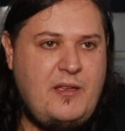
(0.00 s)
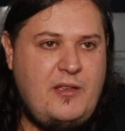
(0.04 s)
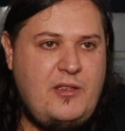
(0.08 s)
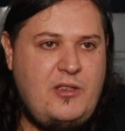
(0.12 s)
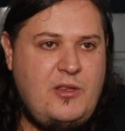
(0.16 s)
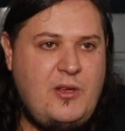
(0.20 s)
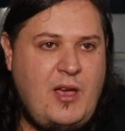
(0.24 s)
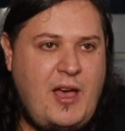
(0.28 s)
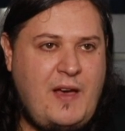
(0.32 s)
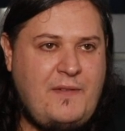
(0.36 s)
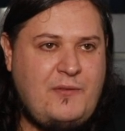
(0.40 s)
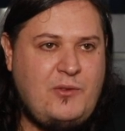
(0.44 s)

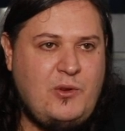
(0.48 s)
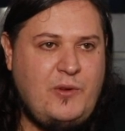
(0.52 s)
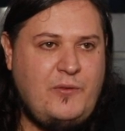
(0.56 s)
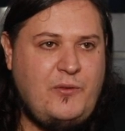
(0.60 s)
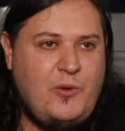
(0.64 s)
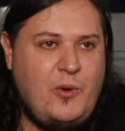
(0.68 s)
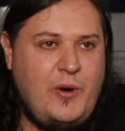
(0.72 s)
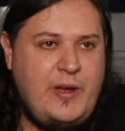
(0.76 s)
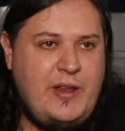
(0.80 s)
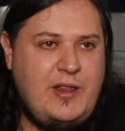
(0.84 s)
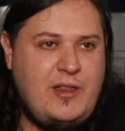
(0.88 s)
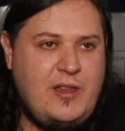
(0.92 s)
You have to
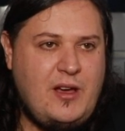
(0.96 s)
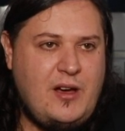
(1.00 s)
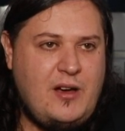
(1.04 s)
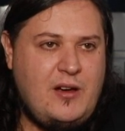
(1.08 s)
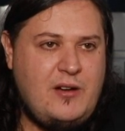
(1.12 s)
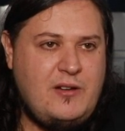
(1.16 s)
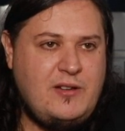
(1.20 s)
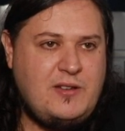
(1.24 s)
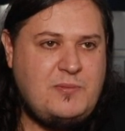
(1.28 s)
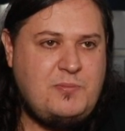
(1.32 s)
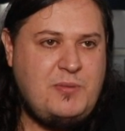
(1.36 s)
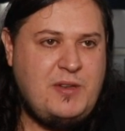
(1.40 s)
avoid
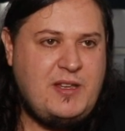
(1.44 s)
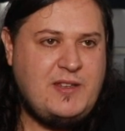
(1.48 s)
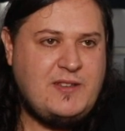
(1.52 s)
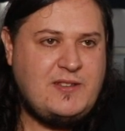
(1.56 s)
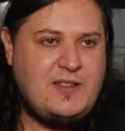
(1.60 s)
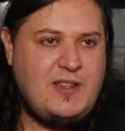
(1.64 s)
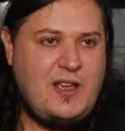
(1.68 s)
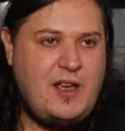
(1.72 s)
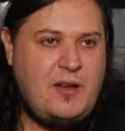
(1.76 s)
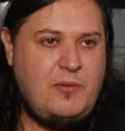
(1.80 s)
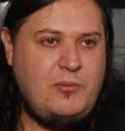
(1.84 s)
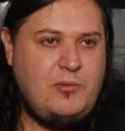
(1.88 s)
those because
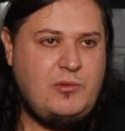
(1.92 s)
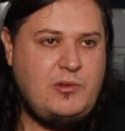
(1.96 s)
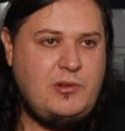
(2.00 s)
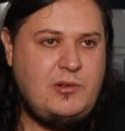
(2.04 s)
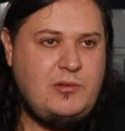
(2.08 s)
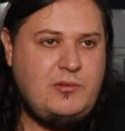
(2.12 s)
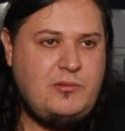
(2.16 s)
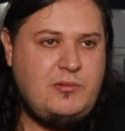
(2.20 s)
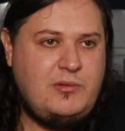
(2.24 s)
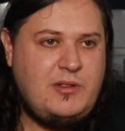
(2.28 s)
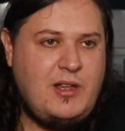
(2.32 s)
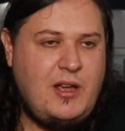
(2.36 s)

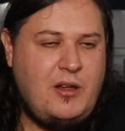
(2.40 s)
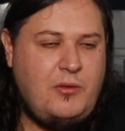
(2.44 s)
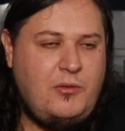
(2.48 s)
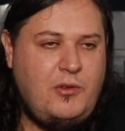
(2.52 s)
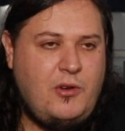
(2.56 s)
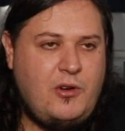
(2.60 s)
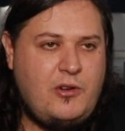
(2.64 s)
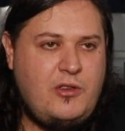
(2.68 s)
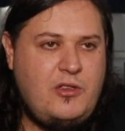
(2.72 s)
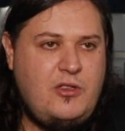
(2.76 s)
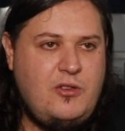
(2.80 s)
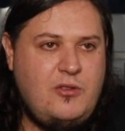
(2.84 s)
they'll
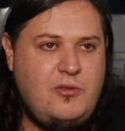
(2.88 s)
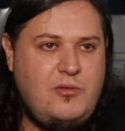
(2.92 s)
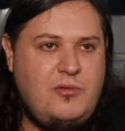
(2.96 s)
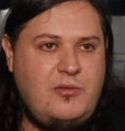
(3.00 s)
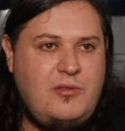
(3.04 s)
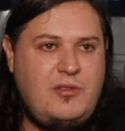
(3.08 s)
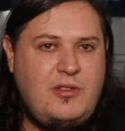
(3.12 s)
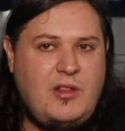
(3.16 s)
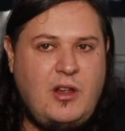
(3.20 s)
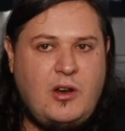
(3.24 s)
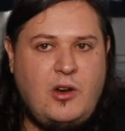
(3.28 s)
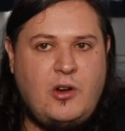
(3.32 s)
knock
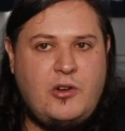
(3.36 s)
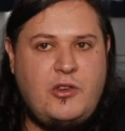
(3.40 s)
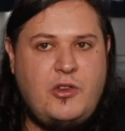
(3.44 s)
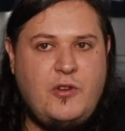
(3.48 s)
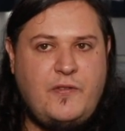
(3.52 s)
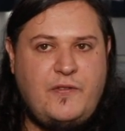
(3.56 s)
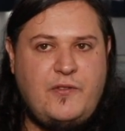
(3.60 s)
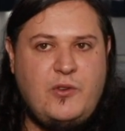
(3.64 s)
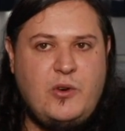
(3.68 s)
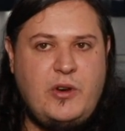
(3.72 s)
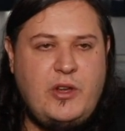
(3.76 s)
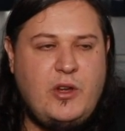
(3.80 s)
your
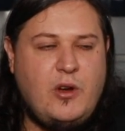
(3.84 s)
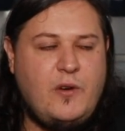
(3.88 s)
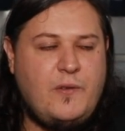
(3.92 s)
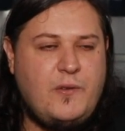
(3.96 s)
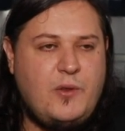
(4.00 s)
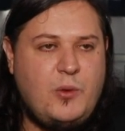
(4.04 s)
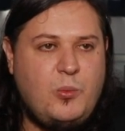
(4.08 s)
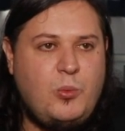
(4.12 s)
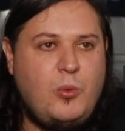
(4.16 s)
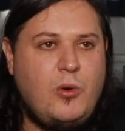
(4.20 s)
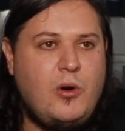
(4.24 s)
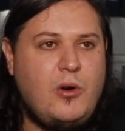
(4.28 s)
footing off
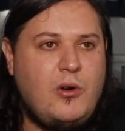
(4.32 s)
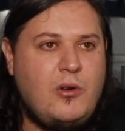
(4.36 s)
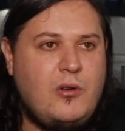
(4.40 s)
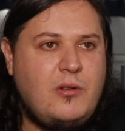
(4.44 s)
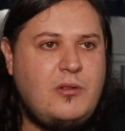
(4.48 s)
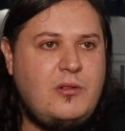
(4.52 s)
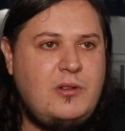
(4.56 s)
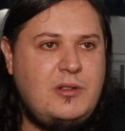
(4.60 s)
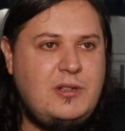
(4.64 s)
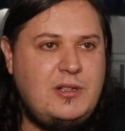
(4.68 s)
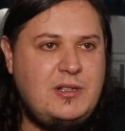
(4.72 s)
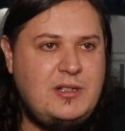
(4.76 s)
the wall.
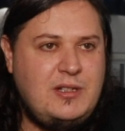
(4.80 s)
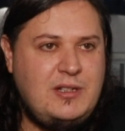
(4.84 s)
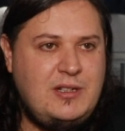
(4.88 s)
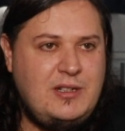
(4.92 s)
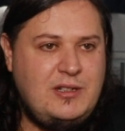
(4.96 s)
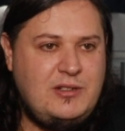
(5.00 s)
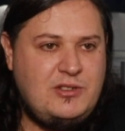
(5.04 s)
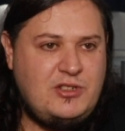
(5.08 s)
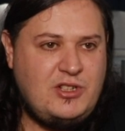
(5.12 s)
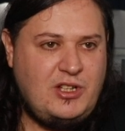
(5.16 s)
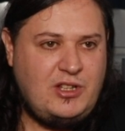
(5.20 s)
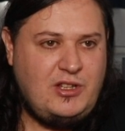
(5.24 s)

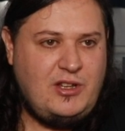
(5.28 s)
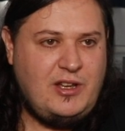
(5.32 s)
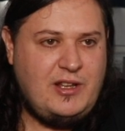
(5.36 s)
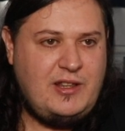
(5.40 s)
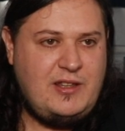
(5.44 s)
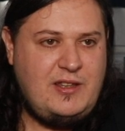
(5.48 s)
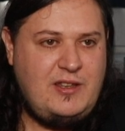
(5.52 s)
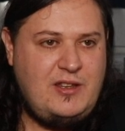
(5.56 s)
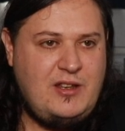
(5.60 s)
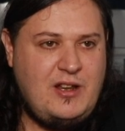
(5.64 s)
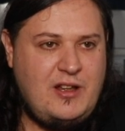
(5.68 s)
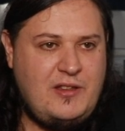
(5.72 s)
So I like
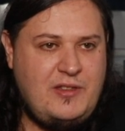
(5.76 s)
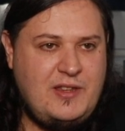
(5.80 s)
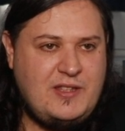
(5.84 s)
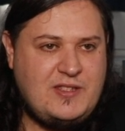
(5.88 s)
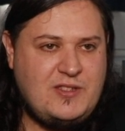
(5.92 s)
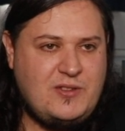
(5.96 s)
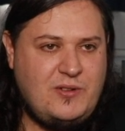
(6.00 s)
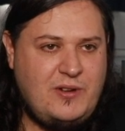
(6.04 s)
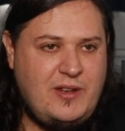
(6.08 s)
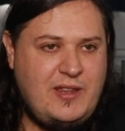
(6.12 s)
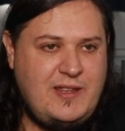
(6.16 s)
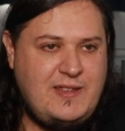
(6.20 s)
that, you know, there's
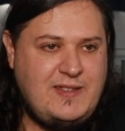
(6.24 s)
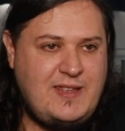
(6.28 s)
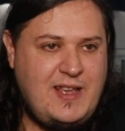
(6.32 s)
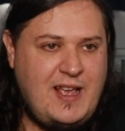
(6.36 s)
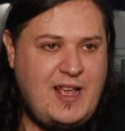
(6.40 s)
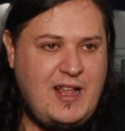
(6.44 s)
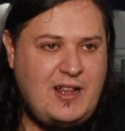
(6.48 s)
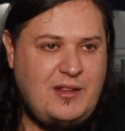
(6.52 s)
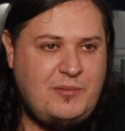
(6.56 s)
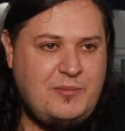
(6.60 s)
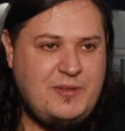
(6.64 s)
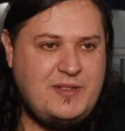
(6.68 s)
sort of these
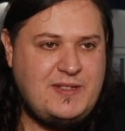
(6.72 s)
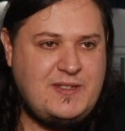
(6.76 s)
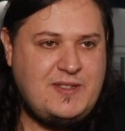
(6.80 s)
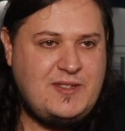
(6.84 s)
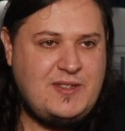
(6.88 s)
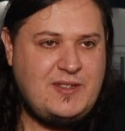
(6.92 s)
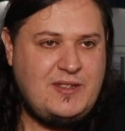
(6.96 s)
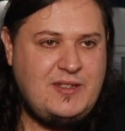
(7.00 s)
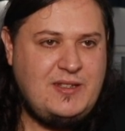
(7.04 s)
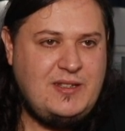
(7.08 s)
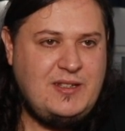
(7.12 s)
elements